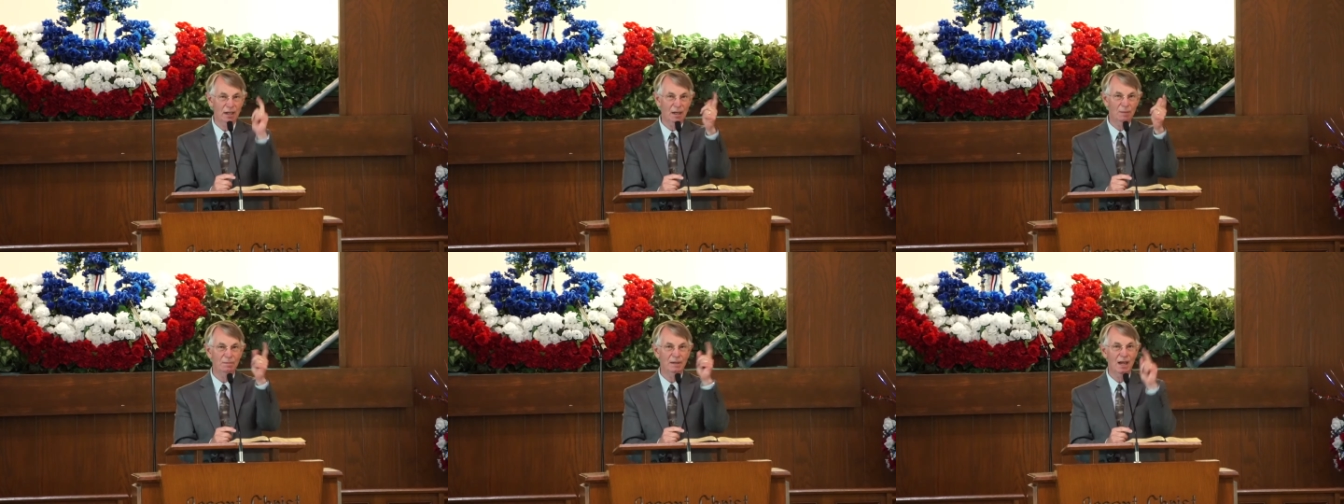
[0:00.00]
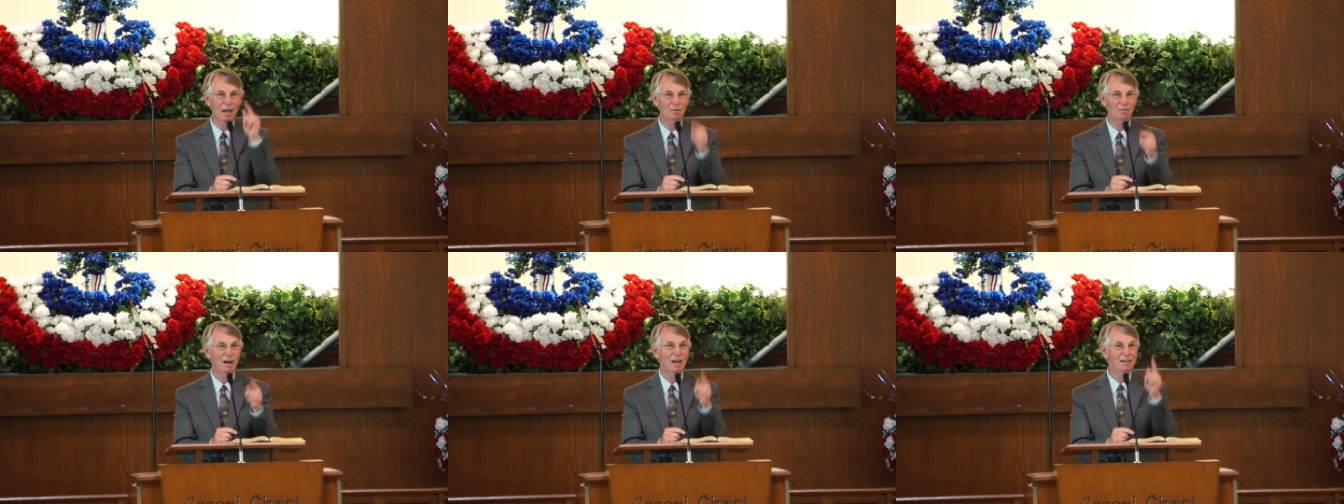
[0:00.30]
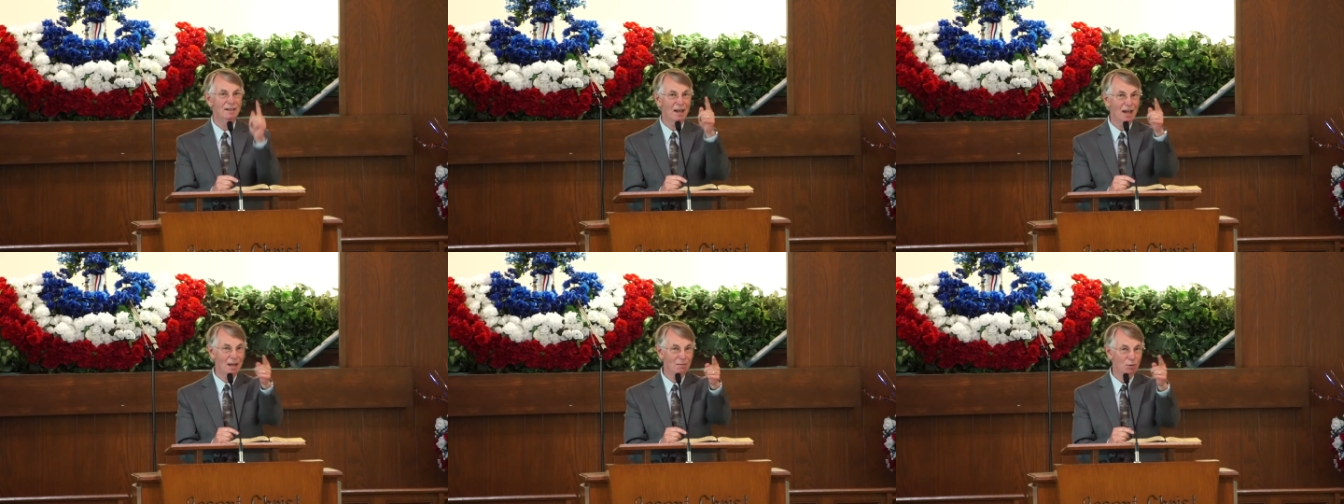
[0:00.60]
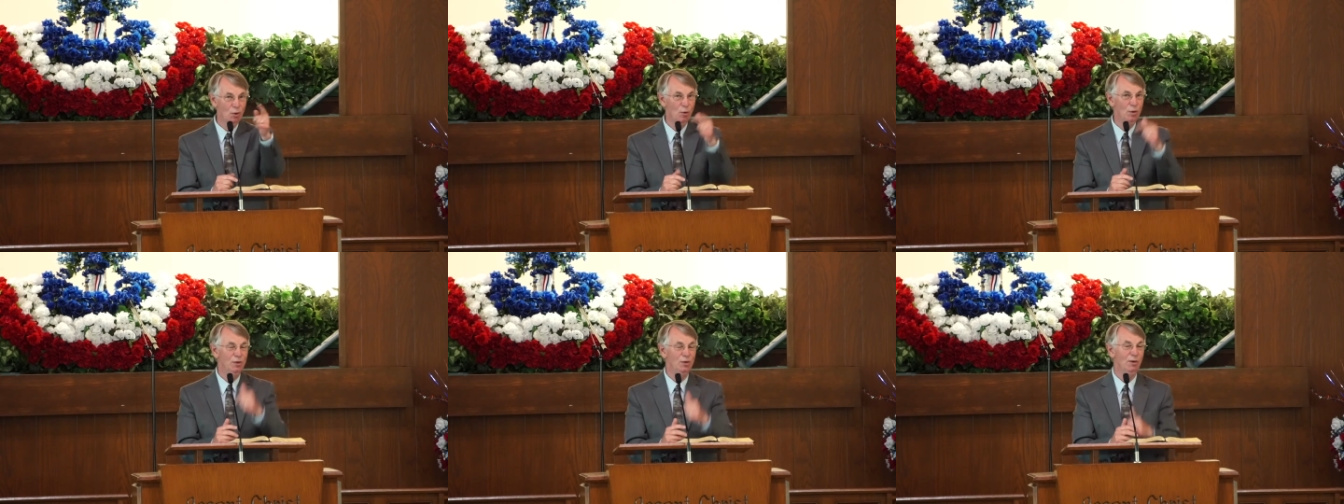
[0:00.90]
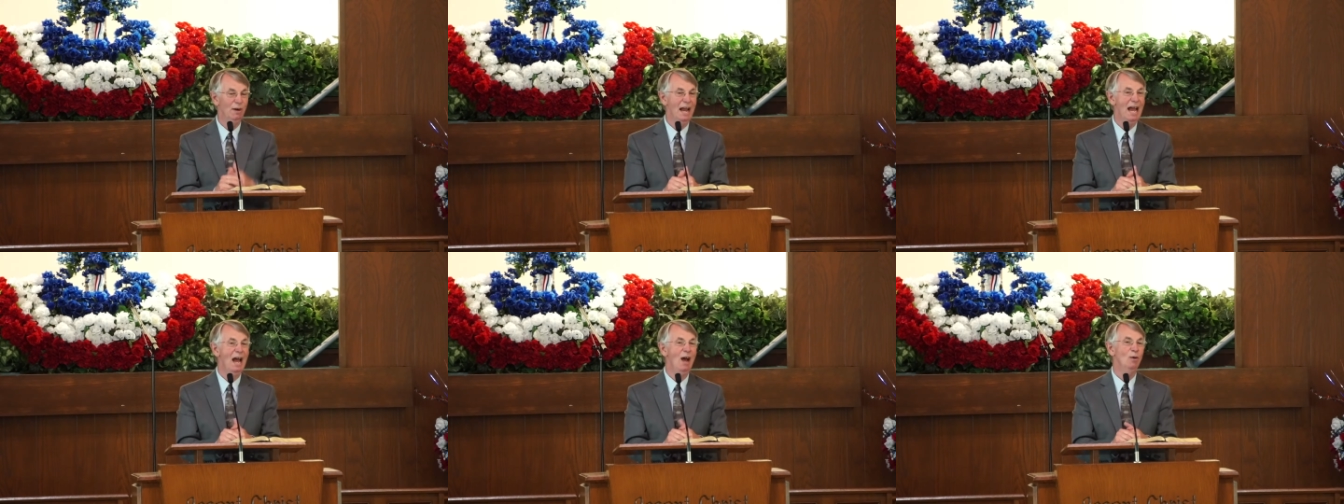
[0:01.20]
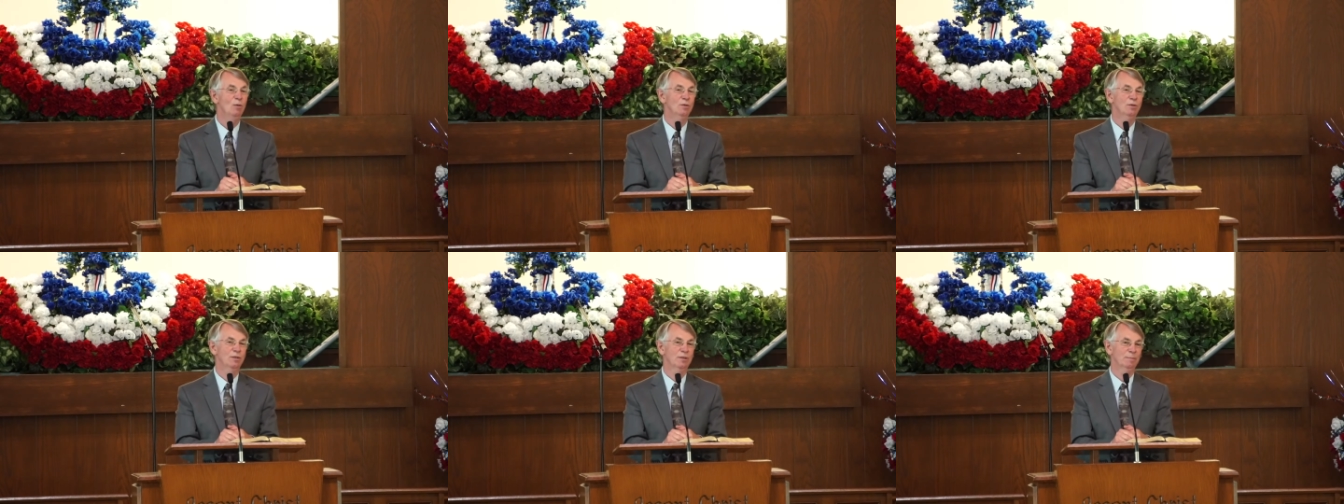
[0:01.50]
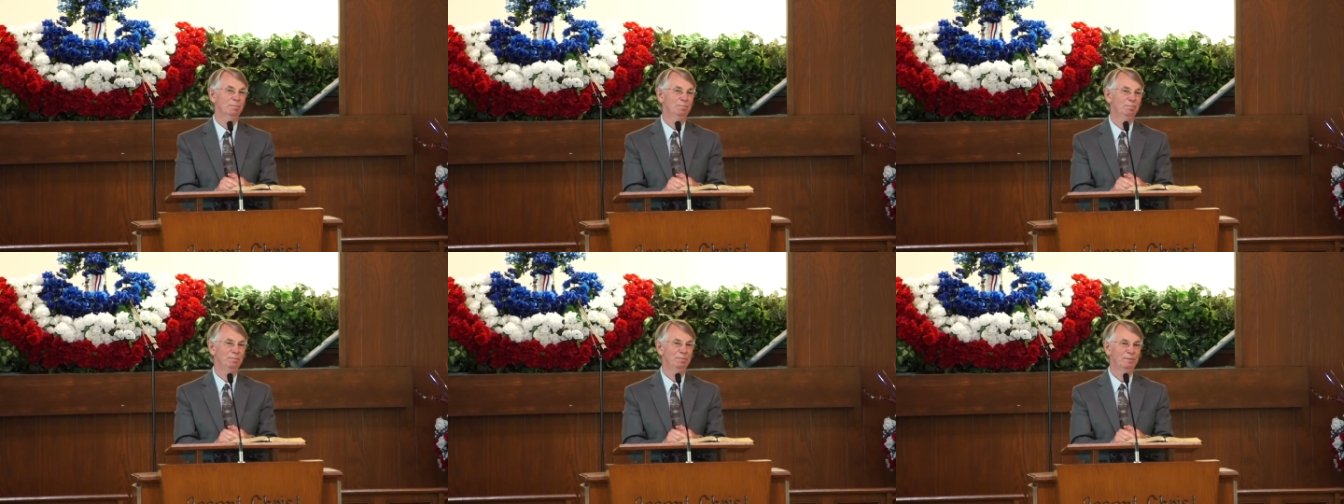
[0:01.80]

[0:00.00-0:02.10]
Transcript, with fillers: Come down right now. I'm going to your house.